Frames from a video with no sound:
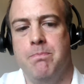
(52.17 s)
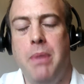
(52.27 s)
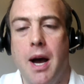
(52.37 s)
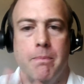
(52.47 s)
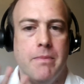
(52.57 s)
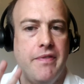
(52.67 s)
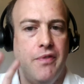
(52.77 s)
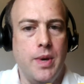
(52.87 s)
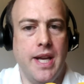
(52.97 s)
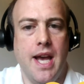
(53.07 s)
But
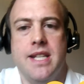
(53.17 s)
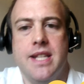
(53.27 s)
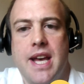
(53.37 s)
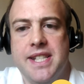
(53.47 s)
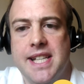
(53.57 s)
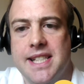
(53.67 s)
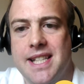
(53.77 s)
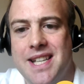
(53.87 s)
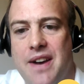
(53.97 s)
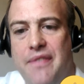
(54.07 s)
before we get into that sexy
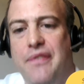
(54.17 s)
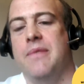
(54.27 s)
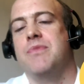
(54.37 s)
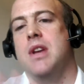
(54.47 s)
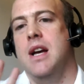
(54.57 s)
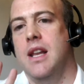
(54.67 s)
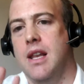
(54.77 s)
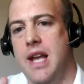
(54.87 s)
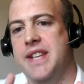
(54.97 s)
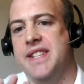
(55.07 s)
stuff,
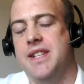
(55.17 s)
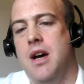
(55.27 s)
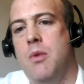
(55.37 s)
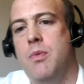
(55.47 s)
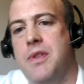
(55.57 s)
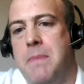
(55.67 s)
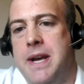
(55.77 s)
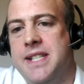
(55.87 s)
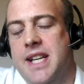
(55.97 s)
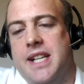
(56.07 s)
let's start with the
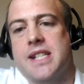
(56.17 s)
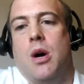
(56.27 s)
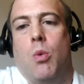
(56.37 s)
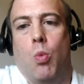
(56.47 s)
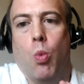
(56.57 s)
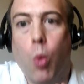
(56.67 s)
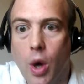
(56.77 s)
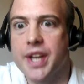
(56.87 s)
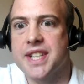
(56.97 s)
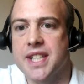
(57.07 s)
basics.
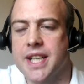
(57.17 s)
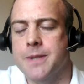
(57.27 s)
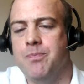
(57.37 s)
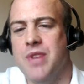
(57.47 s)
What is it?